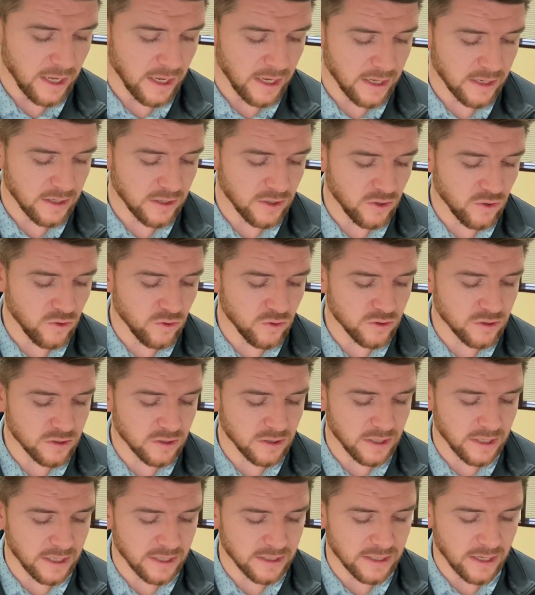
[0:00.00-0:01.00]
It
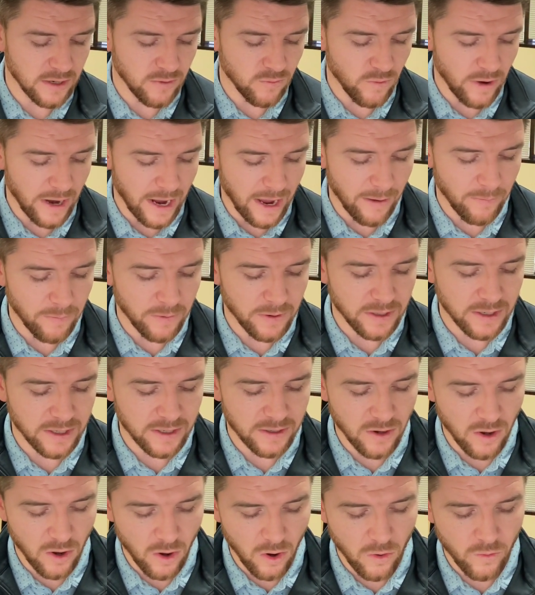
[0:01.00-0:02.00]
usually is a rapid
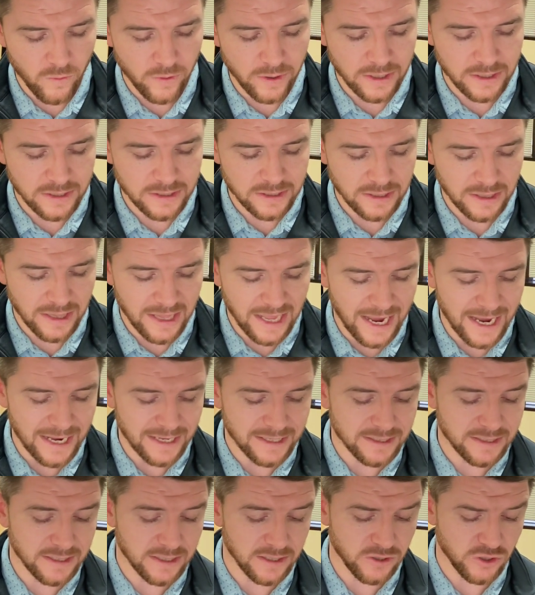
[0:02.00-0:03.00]
and always
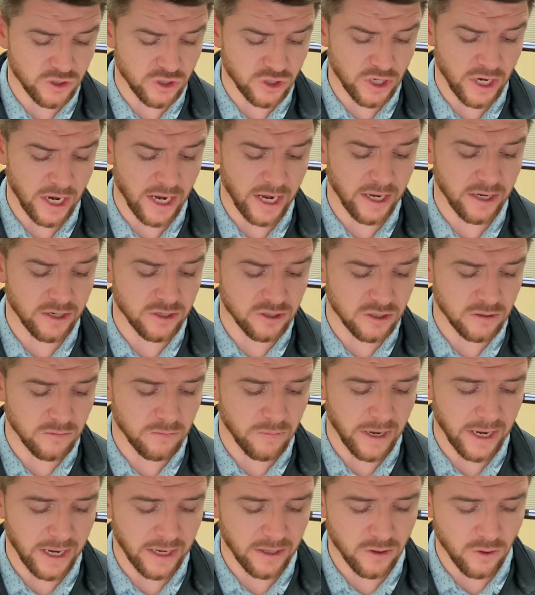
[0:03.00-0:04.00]
lasting change in
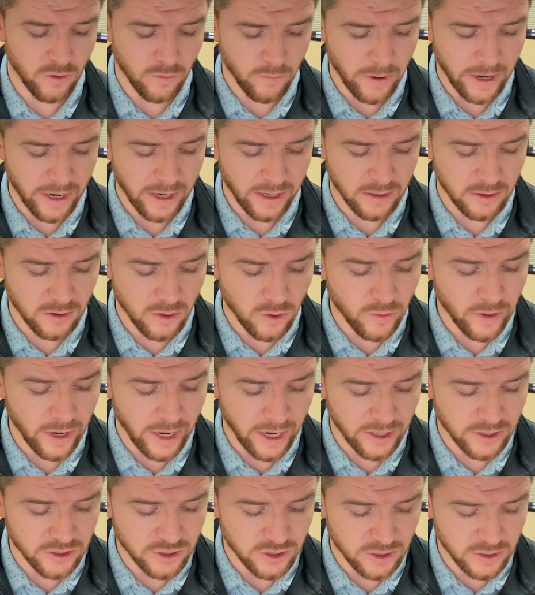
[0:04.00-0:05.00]
pain
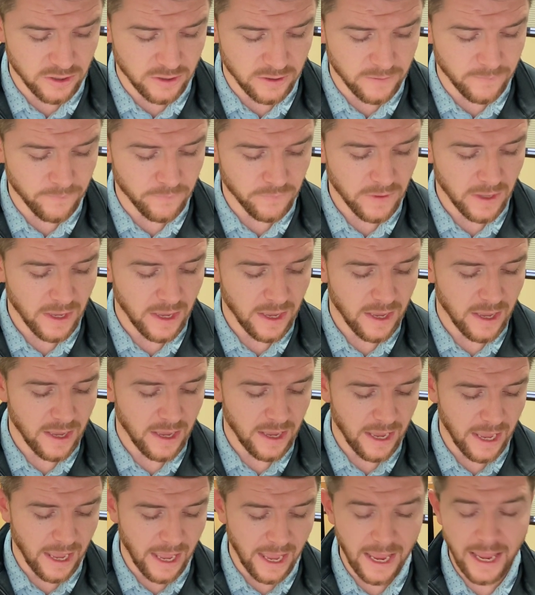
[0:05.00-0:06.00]
location
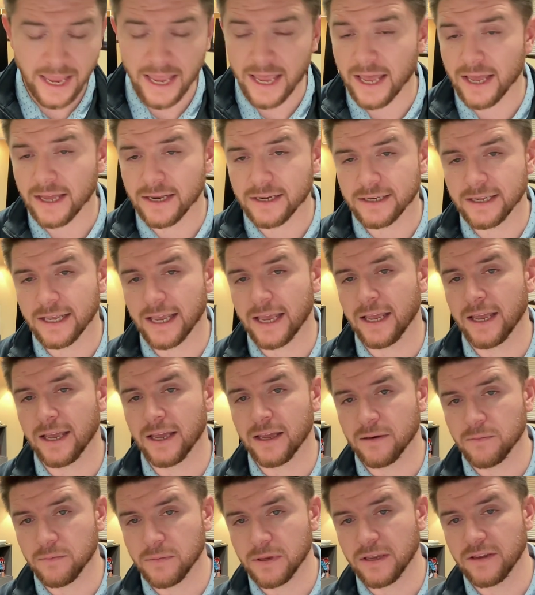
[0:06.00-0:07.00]
and
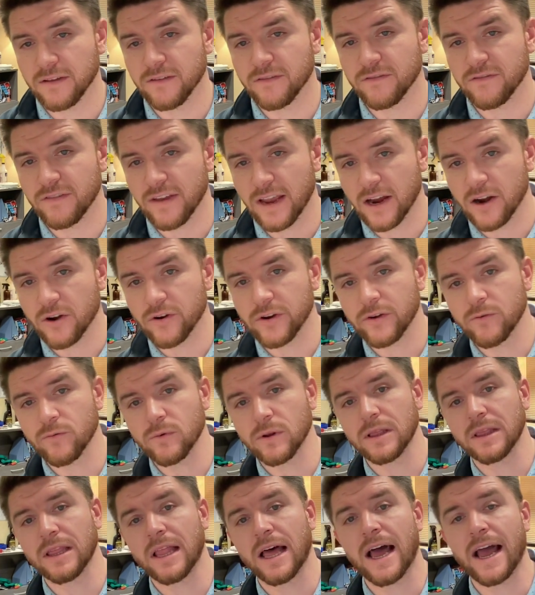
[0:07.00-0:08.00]
can be very
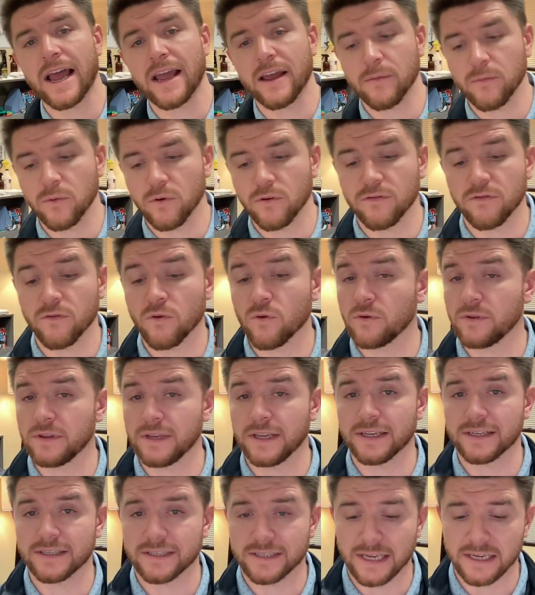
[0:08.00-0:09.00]
reliable for
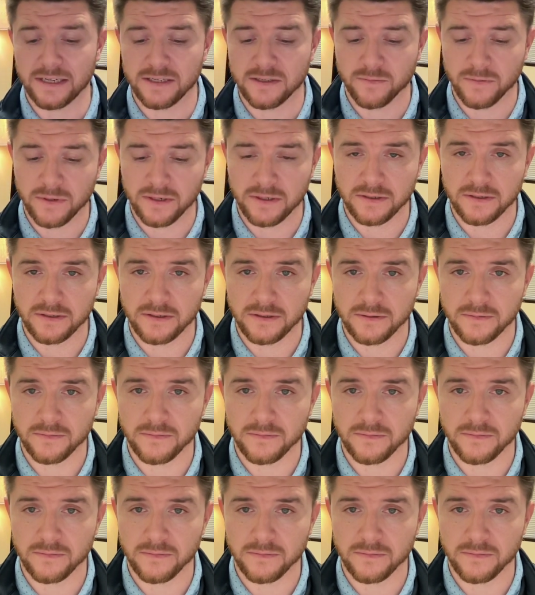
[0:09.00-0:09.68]
the assessment.